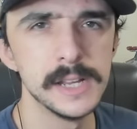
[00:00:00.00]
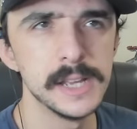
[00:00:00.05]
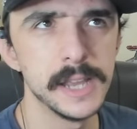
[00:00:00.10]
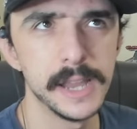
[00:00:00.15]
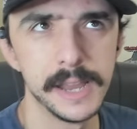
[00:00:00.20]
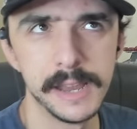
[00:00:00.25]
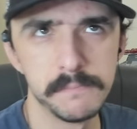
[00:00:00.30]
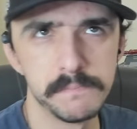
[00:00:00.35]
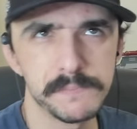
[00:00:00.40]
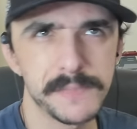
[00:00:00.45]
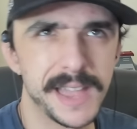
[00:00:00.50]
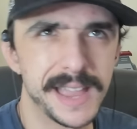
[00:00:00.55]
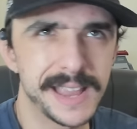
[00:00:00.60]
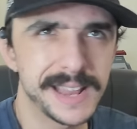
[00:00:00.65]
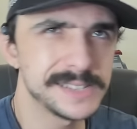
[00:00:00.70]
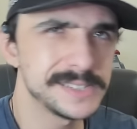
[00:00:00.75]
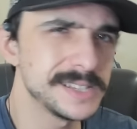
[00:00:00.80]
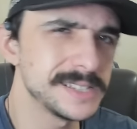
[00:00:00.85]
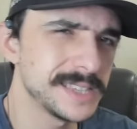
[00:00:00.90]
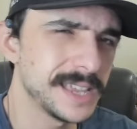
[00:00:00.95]
And I
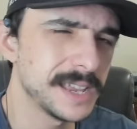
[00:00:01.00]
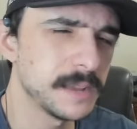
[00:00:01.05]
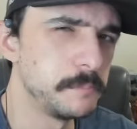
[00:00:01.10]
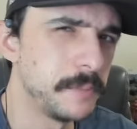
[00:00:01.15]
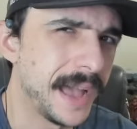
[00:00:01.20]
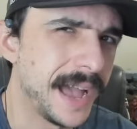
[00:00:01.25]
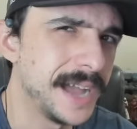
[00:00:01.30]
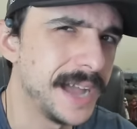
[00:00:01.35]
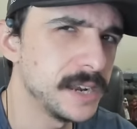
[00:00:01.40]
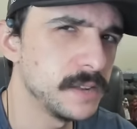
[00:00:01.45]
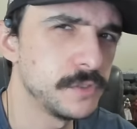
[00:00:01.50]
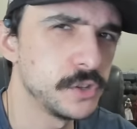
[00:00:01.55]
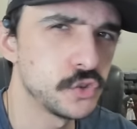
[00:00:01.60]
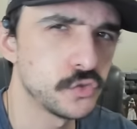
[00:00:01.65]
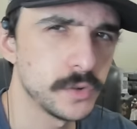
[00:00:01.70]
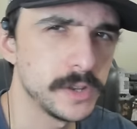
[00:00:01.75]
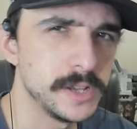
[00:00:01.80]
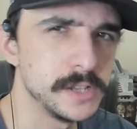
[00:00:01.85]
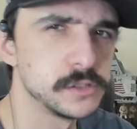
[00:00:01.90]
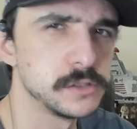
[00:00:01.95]
guess it's like bad if the
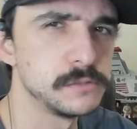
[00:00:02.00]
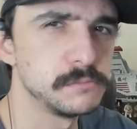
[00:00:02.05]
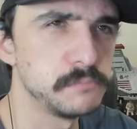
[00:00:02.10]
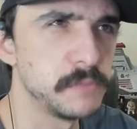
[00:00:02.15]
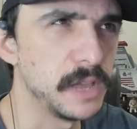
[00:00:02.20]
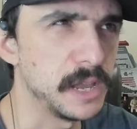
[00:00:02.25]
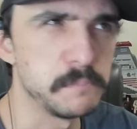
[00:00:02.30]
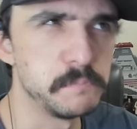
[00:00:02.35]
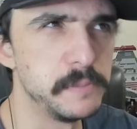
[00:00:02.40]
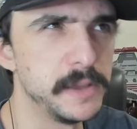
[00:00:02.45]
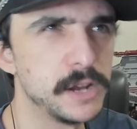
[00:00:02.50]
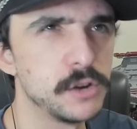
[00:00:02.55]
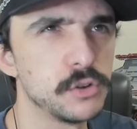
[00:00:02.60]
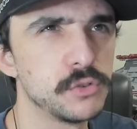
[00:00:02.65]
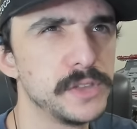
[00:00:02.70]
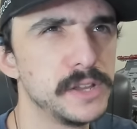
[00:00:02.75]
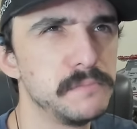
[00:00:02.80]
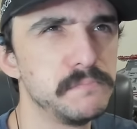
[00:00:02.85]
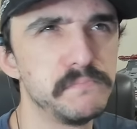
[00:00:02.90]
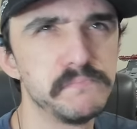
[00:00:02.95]
tree is like bigger
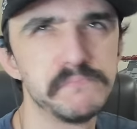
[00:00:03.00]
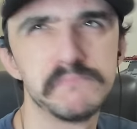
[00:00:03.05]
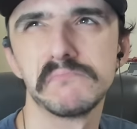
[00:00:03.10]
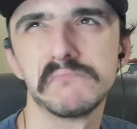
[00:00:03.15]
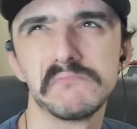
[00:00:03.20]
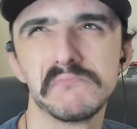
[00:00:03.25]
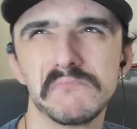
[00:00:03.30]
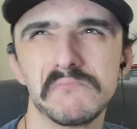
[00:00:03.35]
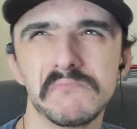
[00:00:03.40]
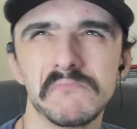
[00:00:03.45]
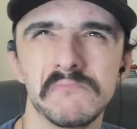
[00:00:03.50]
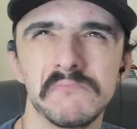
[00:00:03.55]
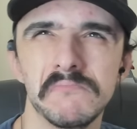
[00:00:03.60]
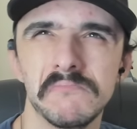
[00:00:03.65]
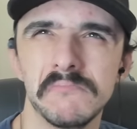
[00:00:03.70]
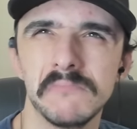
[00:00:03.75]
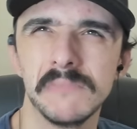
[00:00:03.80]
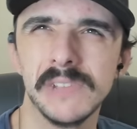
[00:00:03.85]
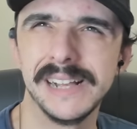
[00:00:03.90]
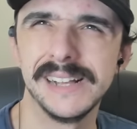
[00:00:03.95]
than
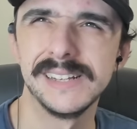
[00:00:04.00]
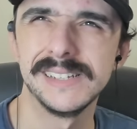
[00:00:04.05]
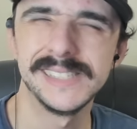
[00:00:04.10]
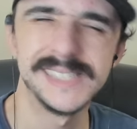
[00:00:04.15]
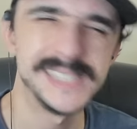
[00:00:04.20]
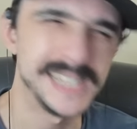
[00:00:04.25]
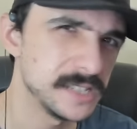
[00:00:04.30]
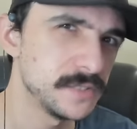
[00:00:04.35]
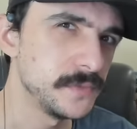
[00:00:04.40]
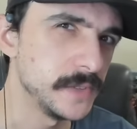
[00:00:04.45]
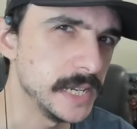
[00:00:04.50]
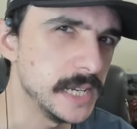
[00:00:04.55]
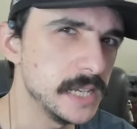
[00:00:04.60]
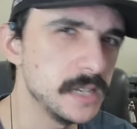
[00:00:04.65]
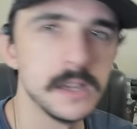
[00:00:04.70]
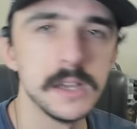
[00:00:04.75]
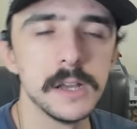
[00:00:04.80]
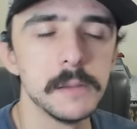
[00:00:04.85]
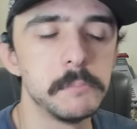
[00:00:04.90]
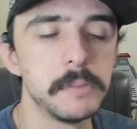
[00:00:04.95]
six feet.
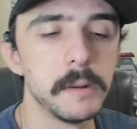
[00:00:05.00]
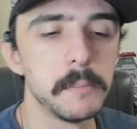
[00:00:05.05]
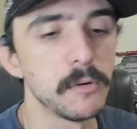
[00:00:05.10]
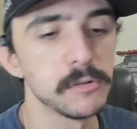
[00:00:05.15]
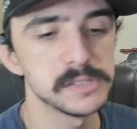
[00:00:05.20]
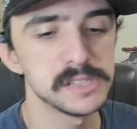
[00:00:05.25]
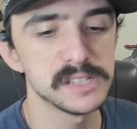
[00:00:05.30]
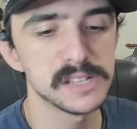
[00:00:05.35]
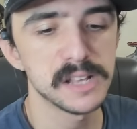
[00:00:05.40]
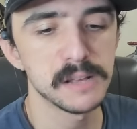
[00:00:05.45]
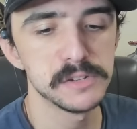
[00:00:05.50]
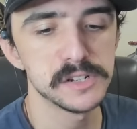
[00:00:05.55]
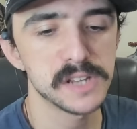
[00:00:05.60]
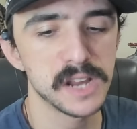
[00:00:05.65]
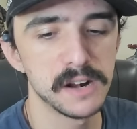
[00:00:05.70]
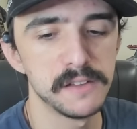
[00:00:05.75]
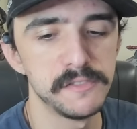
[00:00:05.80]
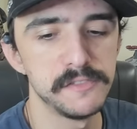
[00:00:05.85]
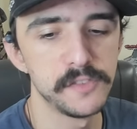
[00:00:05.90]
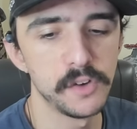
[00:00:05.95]
But most of the time, they just
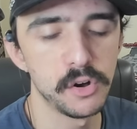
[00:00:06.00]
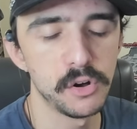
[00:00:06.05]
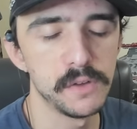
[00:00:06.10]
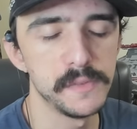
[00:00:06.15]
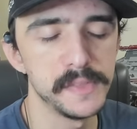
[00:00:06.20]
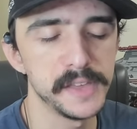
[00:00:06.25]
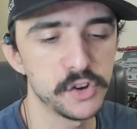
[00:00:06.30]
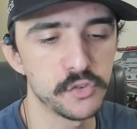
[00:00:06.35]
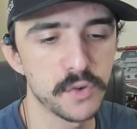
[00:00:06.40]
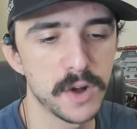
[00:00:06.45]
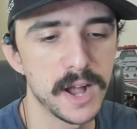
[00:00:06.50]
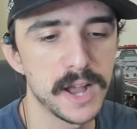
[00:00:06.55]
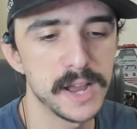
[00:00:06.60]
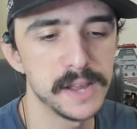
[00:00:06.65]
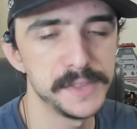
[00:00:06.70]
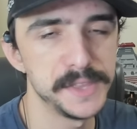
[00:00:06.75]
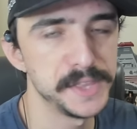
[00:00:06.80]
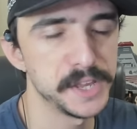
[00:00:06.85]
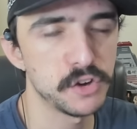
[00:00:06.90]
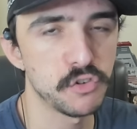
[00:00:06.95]
kind of fall and they cry
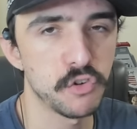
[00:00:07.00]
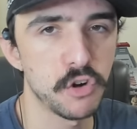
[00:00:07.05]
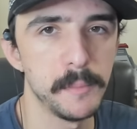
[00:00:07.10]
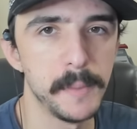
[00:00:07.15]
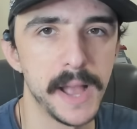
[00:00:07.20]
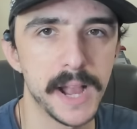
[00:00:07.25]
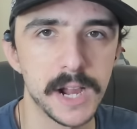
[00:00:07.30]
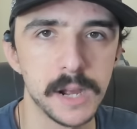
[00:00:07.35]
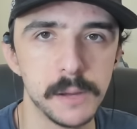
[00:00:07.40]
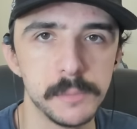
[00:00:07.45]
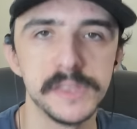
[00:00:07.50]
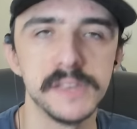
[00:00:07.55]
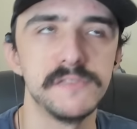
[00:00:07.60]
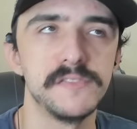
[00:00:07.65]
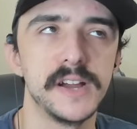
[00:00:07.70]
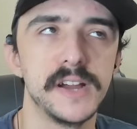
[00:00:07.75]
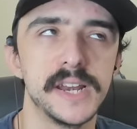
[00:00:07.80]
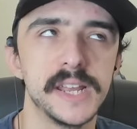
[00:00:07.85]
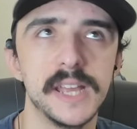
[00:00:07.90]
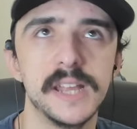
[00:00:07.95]
and then they crawl back up and they
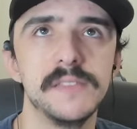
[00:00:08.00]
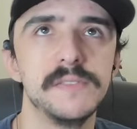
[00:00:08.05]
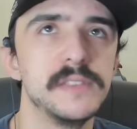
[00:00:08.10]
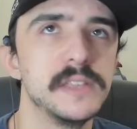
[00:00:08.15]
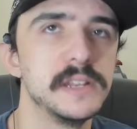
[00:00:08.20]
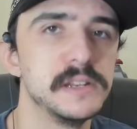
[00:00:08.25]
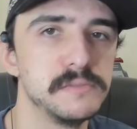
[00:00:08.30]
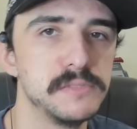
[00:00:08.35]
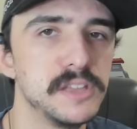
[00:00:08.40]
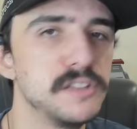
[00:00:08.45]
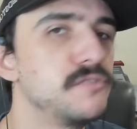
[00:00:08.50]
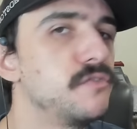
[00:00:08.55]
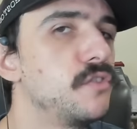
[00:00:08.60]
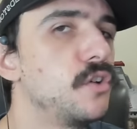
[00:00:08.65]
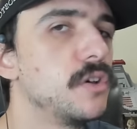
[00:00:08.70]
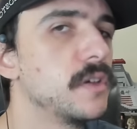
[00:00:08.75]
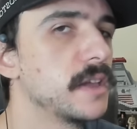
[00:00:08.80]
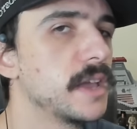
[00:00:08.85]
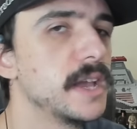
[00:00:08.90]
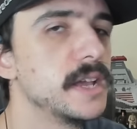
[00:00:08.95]
fight again and then they
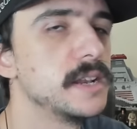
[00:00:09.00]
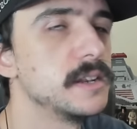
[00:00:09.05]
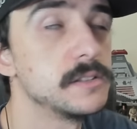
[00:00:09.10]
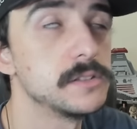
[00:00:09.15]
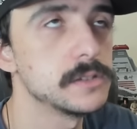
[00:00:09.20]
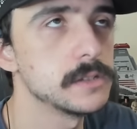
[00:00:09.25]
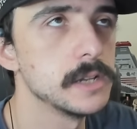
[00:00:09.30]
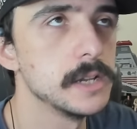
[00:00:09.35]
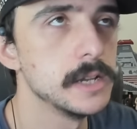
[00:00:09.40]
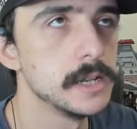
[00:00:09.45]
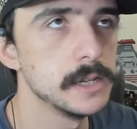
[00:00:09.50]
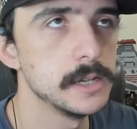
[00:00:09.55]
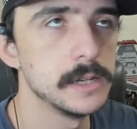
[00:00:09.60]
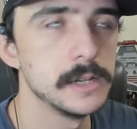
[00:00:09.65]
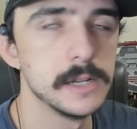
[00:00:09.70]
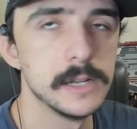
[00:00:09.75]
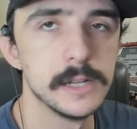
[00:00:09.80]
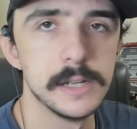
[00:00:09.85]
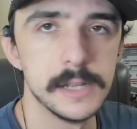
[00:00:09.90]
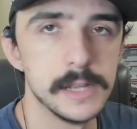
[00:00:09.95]
fall again. It's
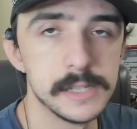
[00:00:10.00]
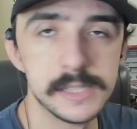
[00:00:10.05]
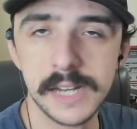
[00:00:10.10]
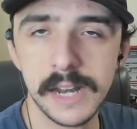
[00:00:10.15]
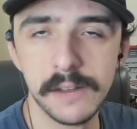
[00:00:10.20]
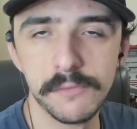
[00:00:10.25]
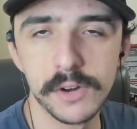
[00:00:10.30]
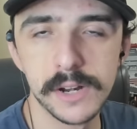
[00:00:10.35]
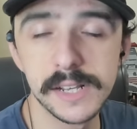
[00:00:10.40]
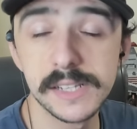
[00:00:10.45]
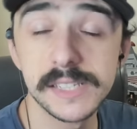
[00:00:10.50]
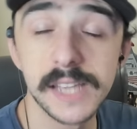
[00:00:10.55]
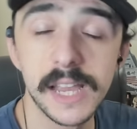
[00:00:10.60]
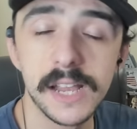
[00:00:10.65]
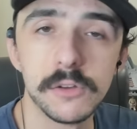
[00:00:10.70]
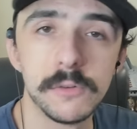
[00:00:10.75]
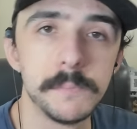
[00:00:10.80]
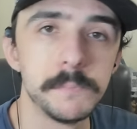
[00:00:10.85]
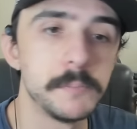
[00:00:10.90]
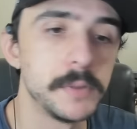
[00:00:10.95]
it's a never ending cycle.